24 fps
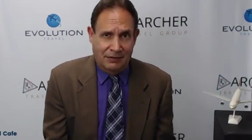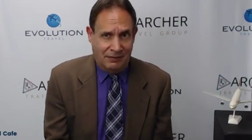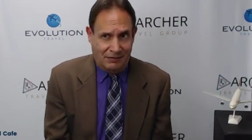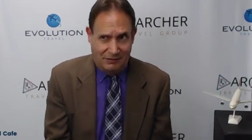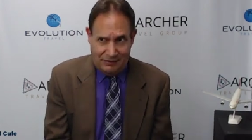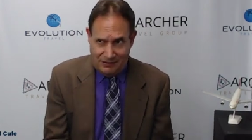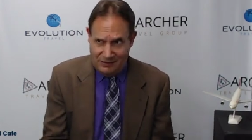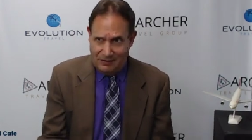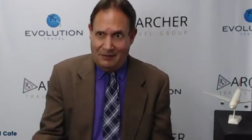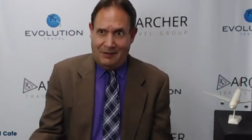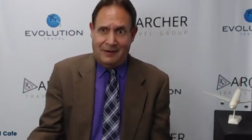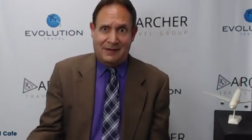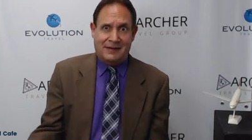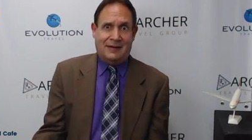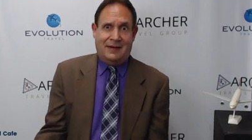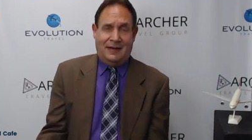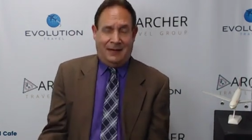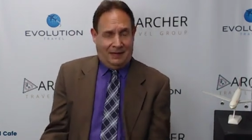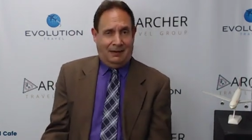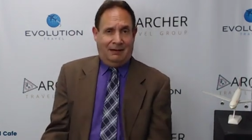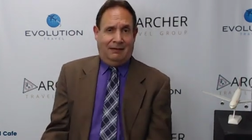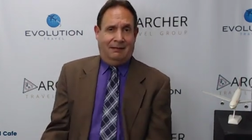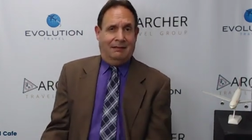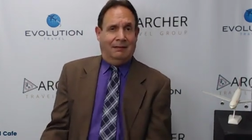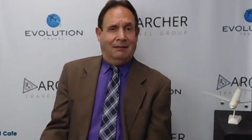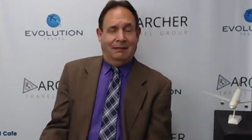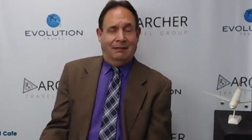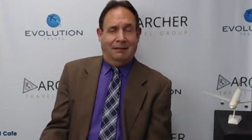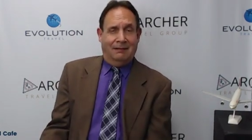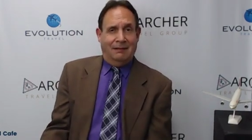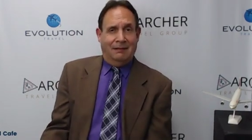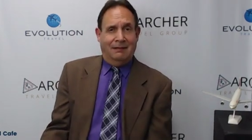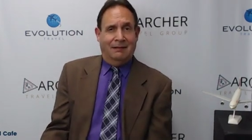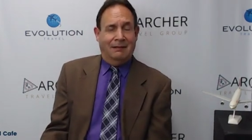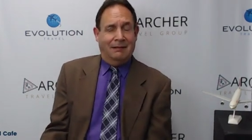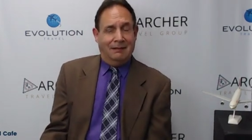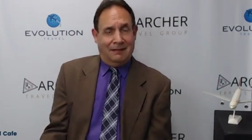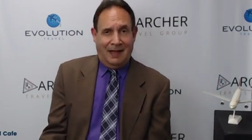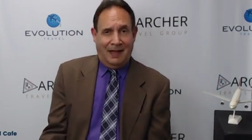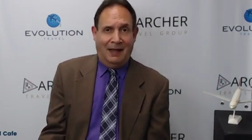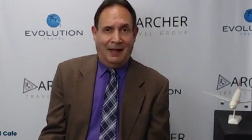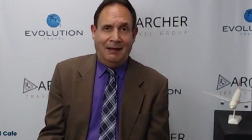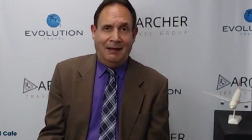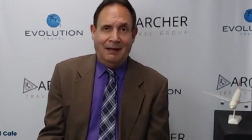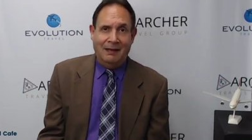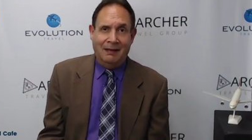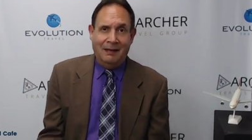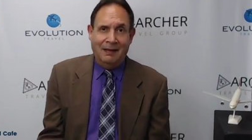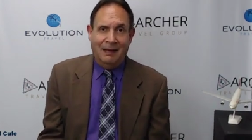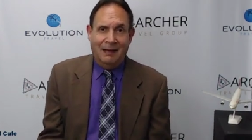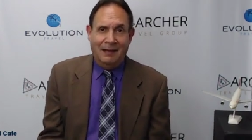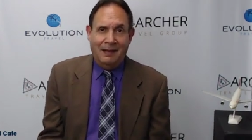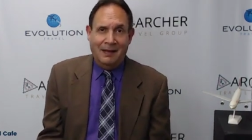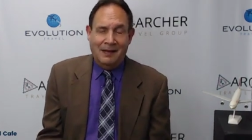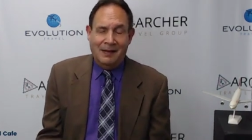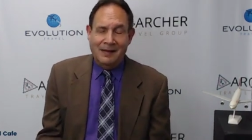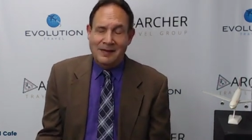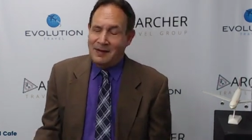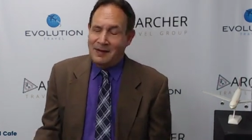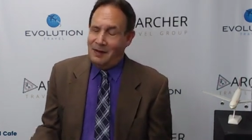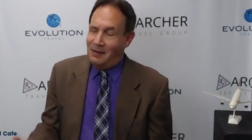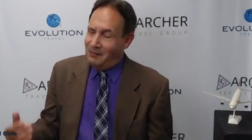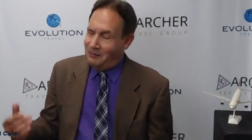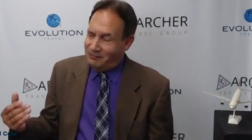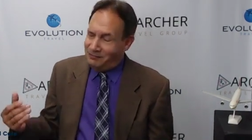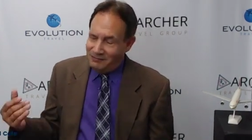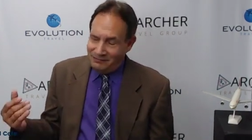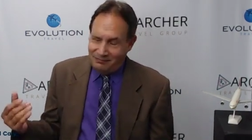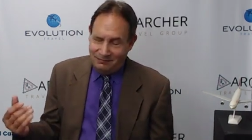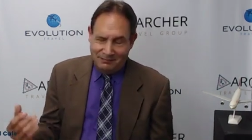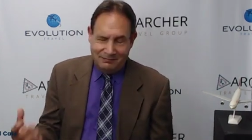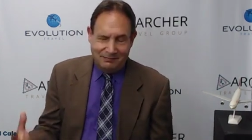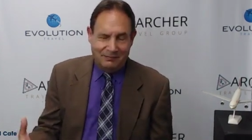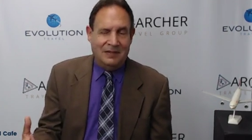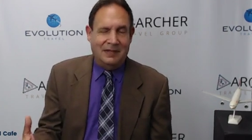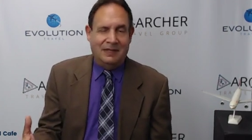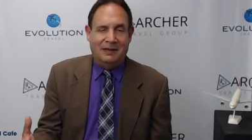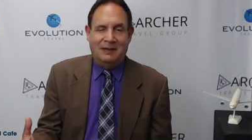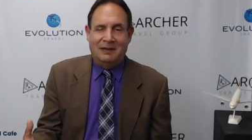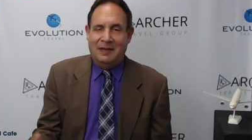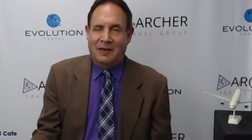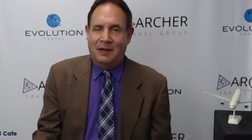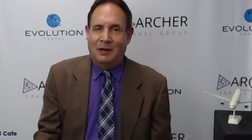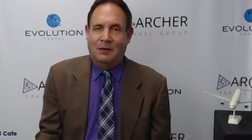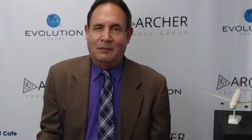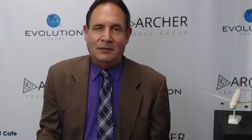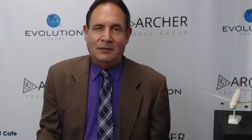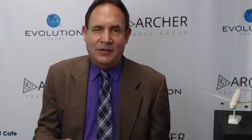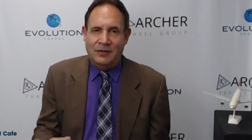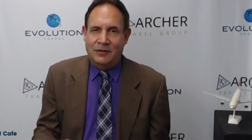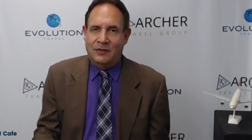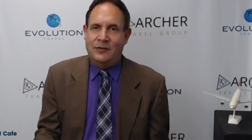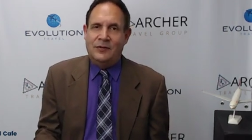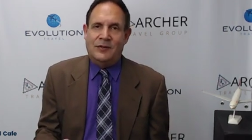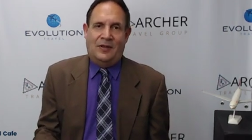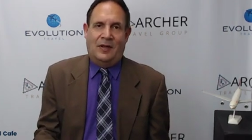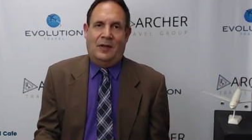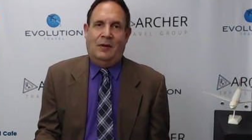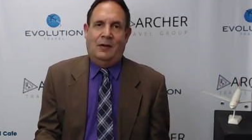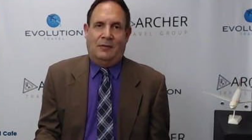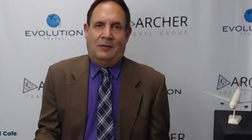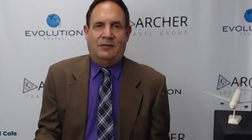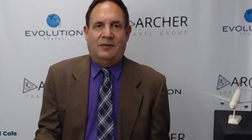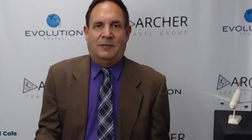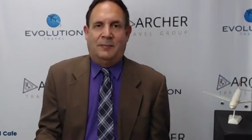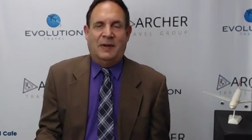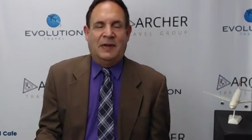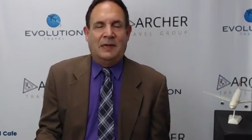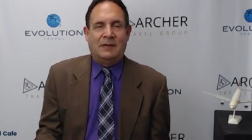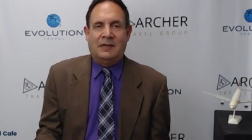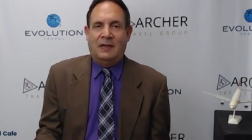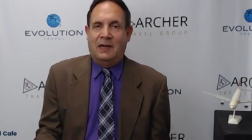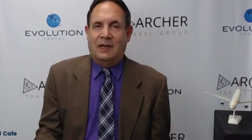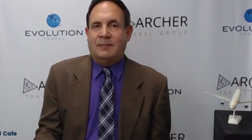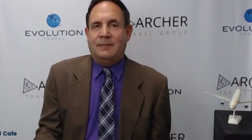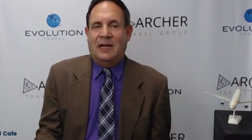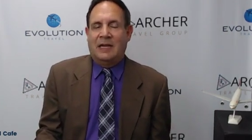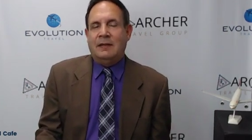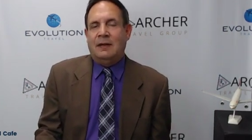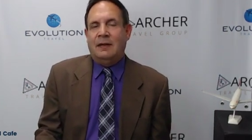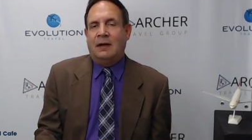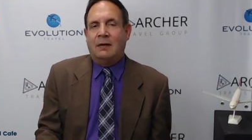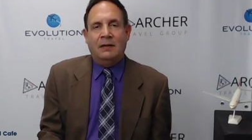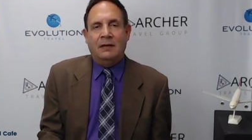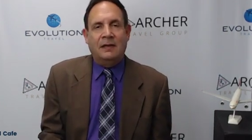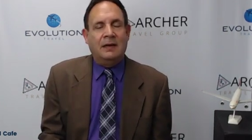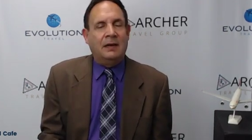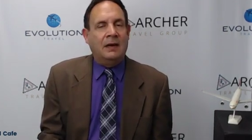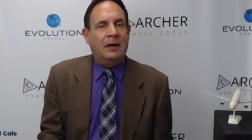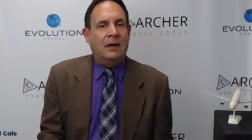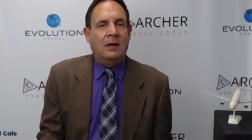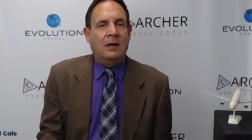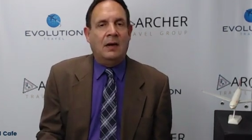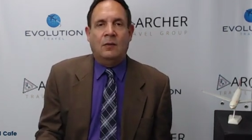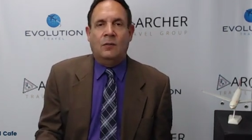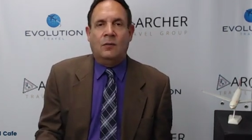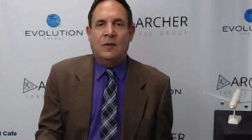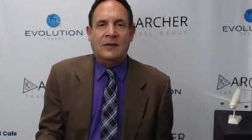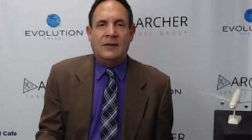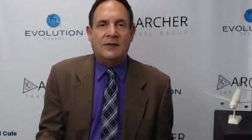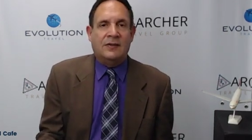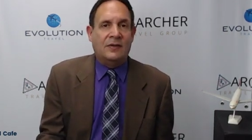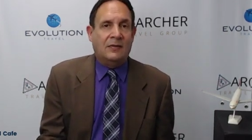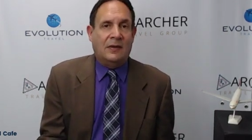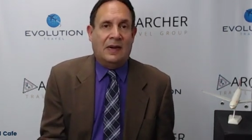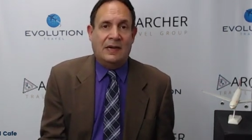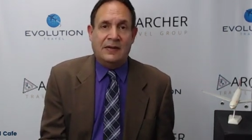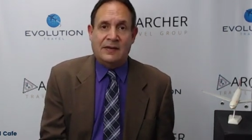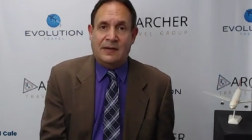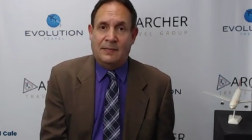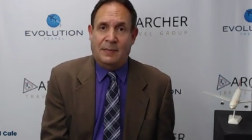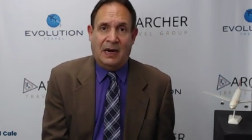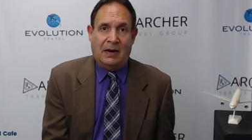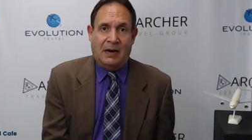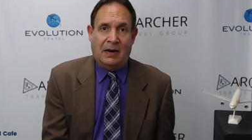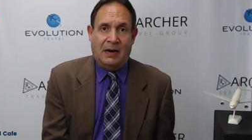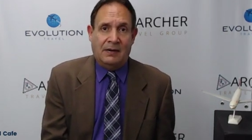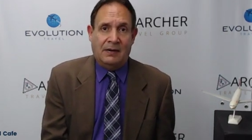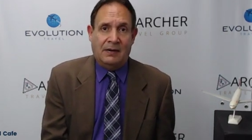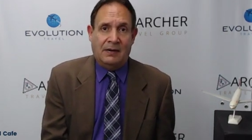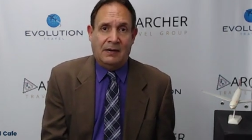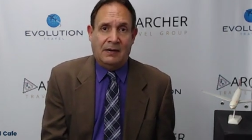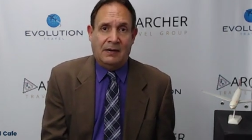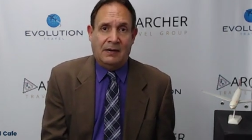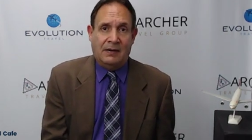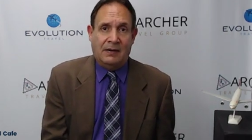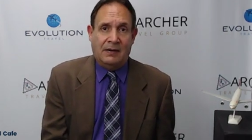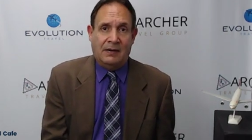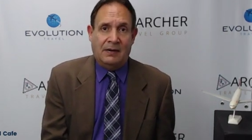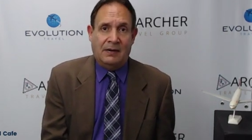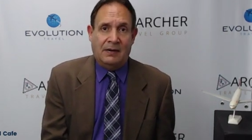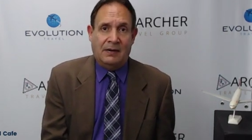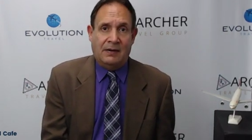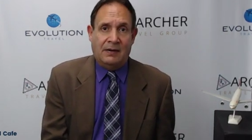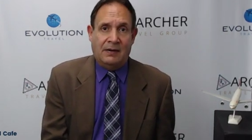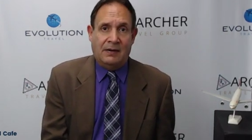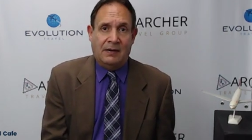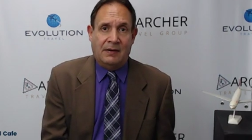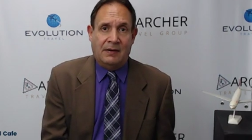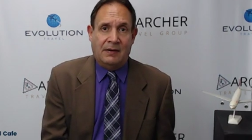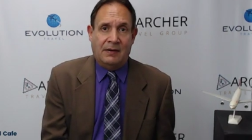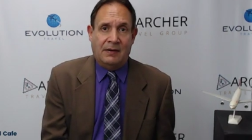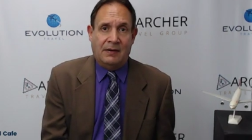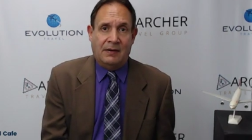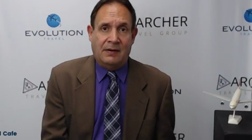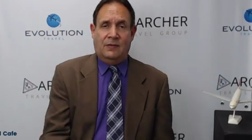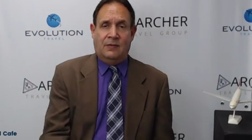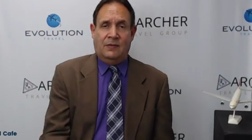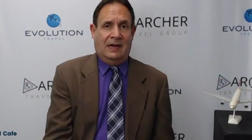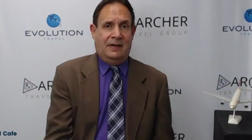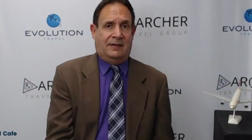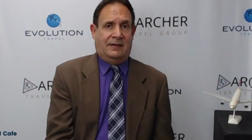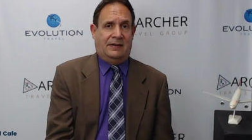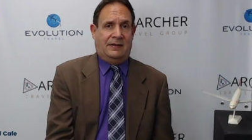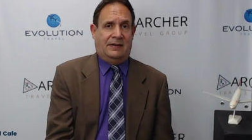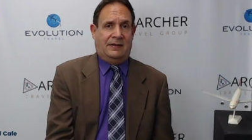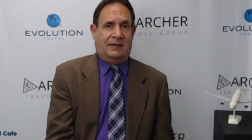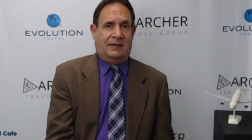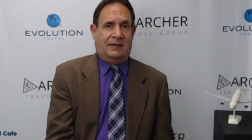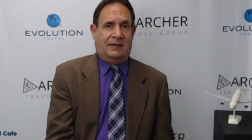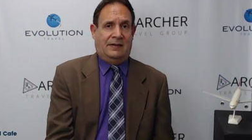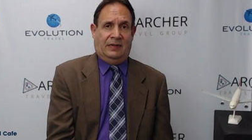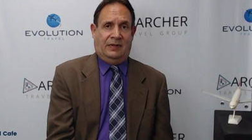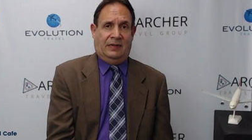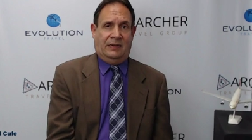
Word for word: New York City. Okay, so you know, use those because look, man, they're only going to go once or twice to Paris. They're only going to go once or twice to Punta Cana.